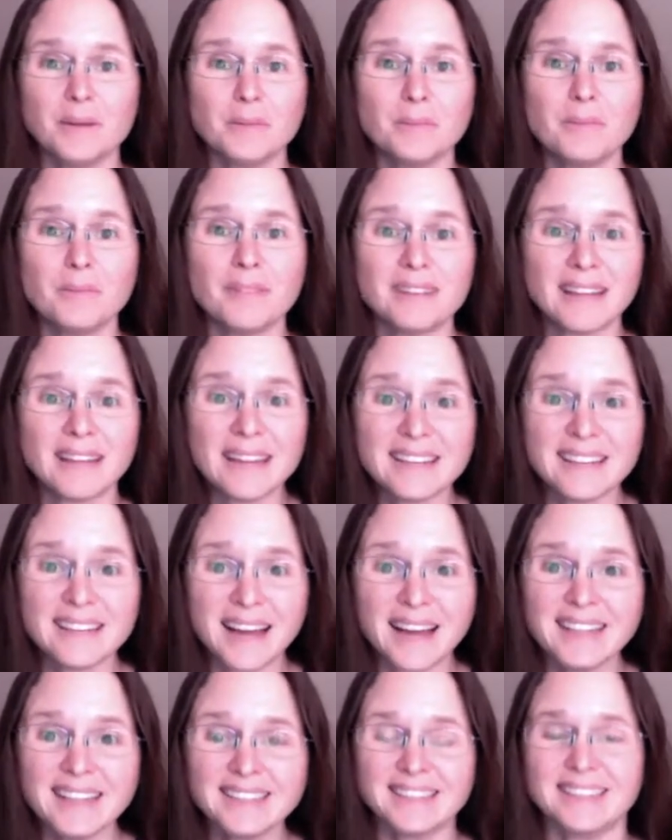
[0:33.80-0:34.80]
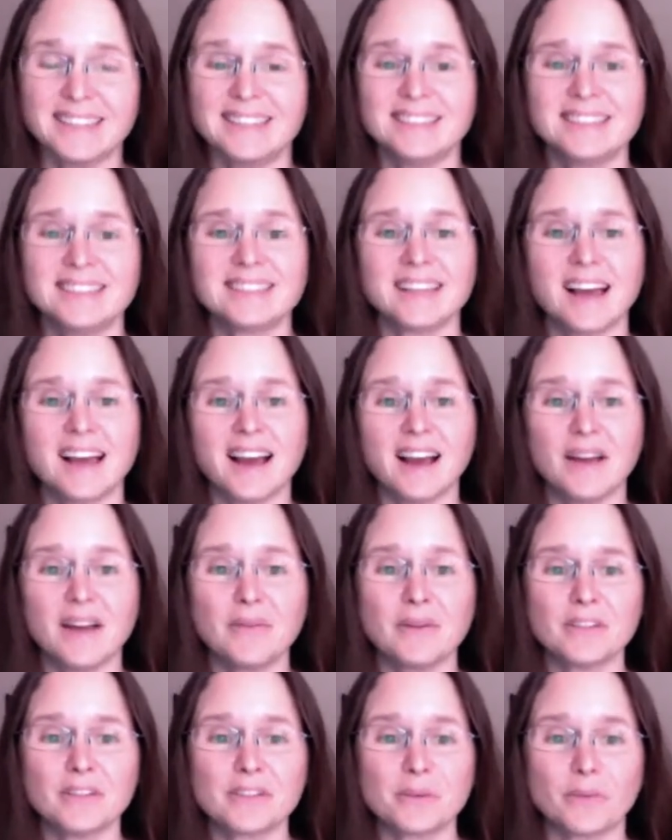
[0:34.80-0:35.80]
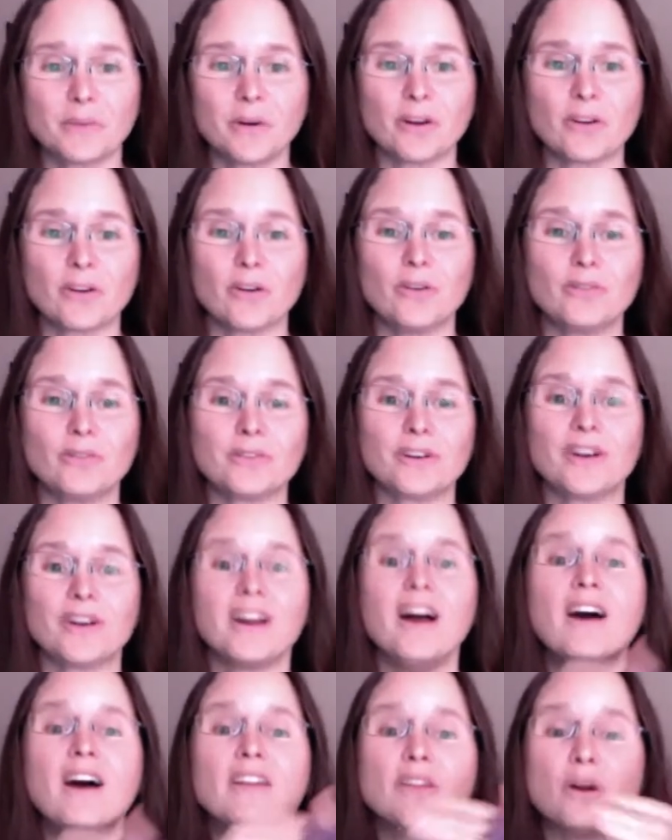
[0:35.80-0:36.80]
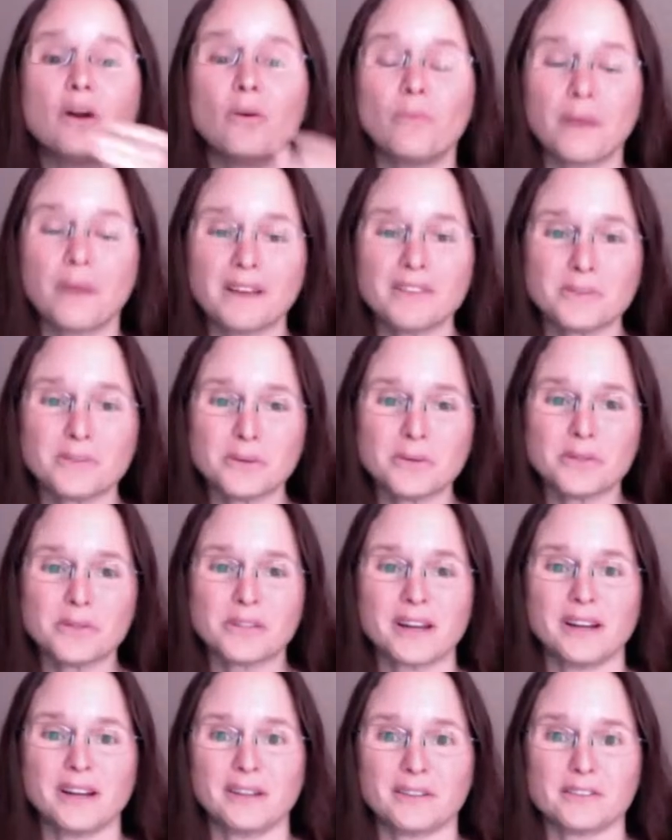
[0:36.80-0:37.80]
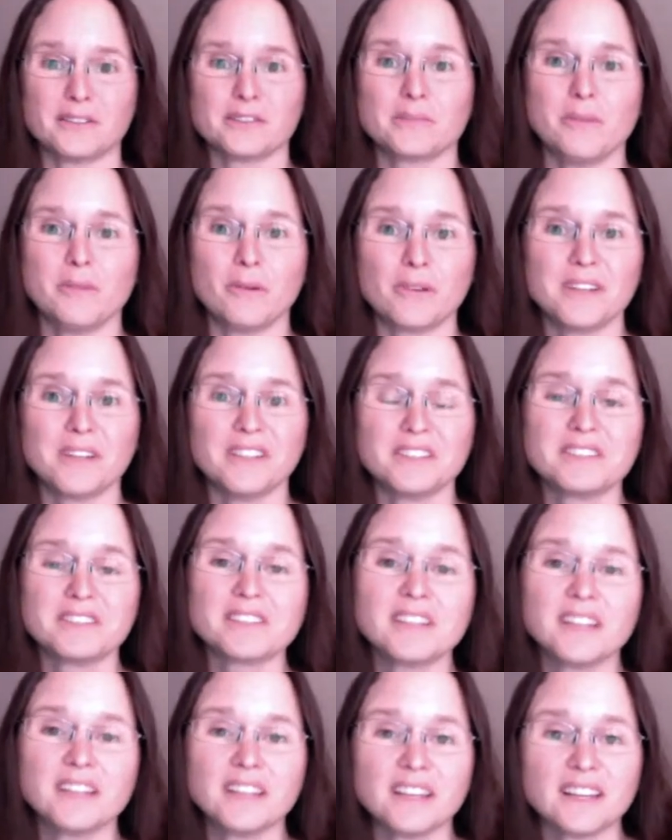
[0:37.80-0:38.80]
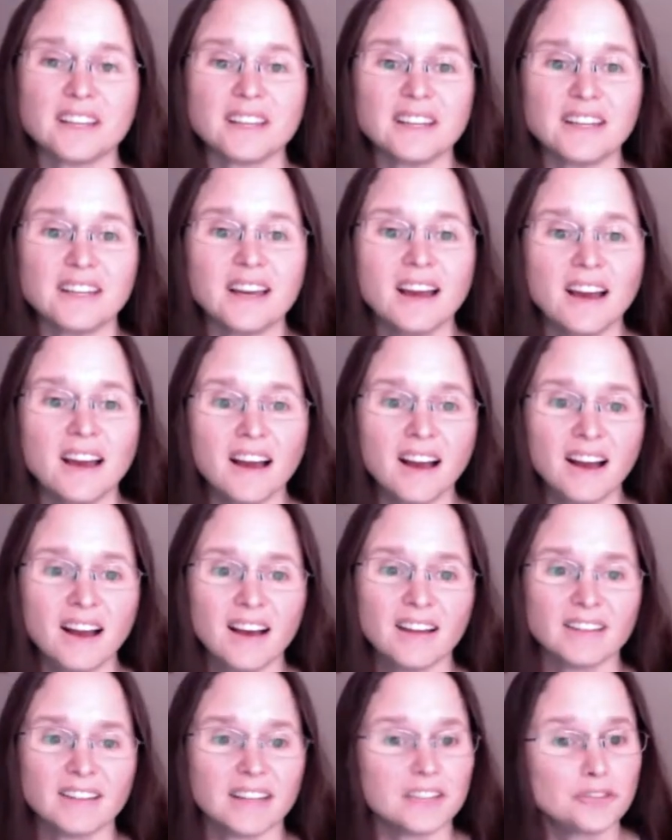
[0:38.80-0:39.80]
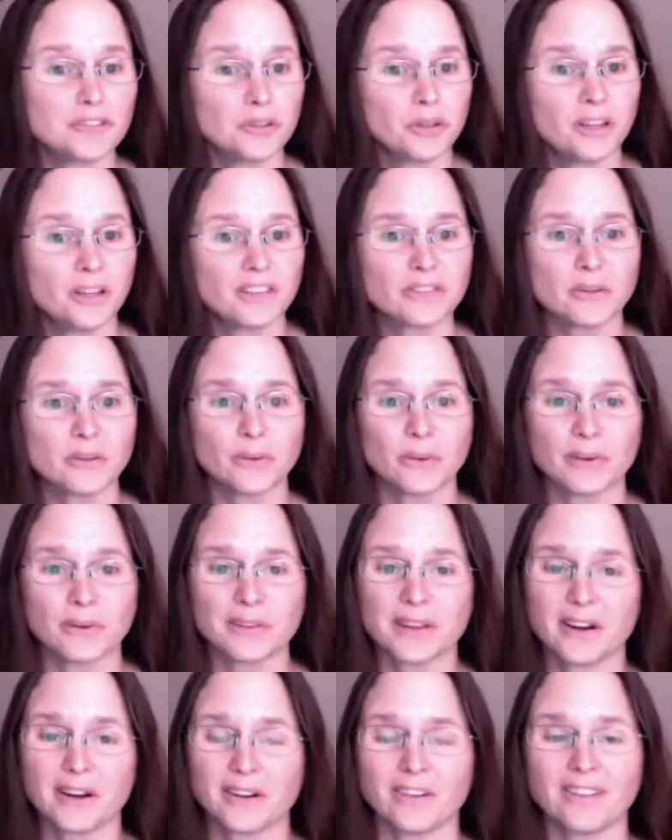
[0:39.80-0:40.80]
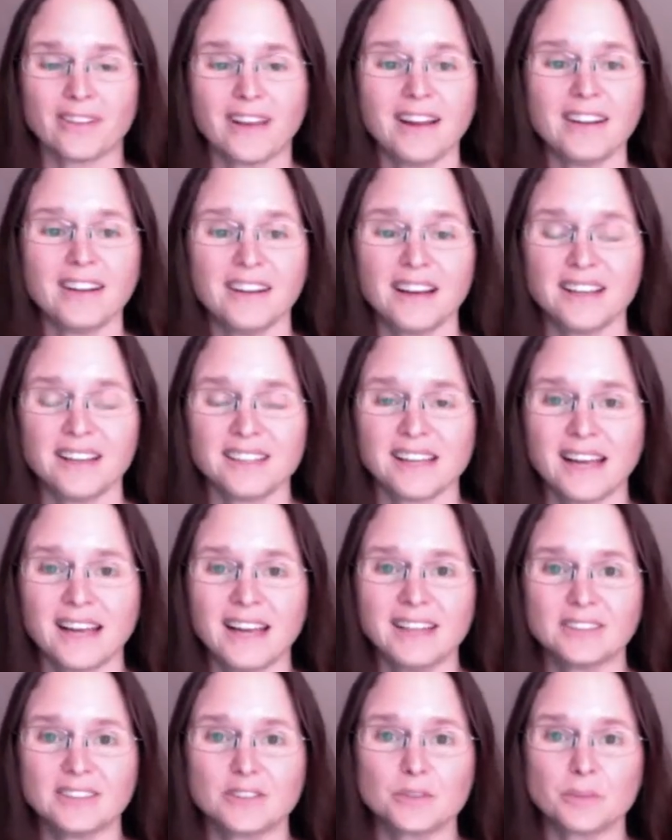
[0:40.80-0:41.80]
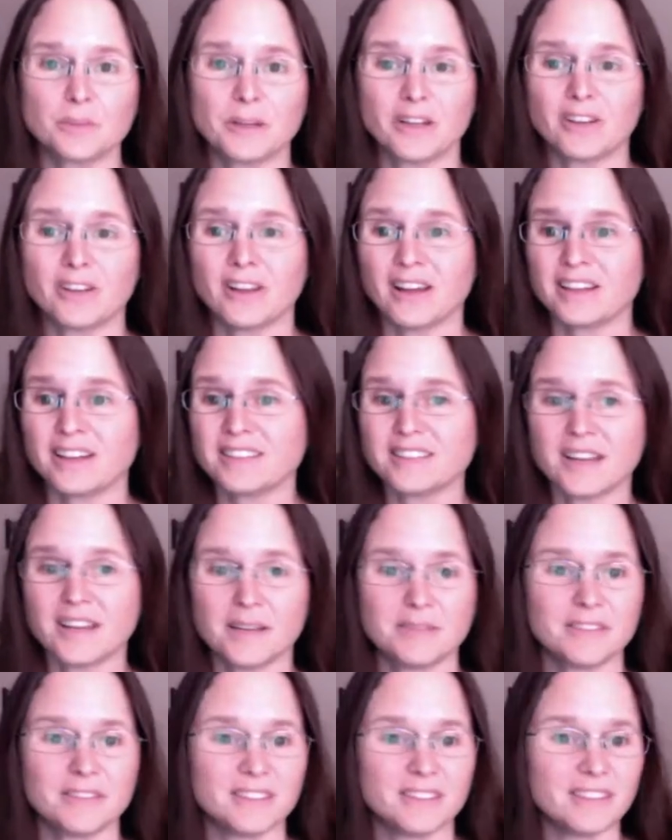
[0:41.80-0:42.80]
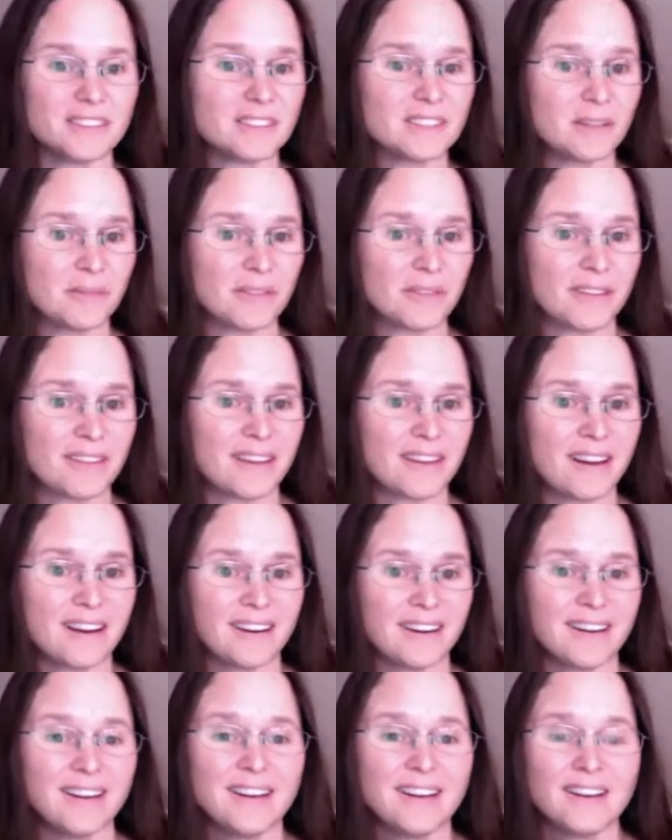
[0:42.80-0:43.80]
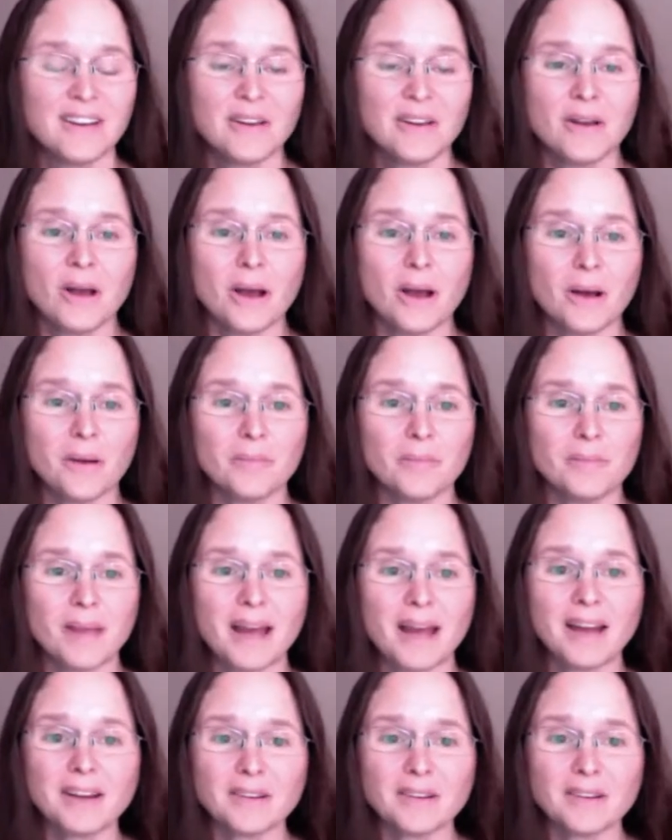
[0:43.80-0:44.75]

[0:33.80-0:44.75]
late 90s, I went to work over on the western side of the Smokies in Lake Junaluska, North Carolina, and spent a lot of times in the summer there. Matt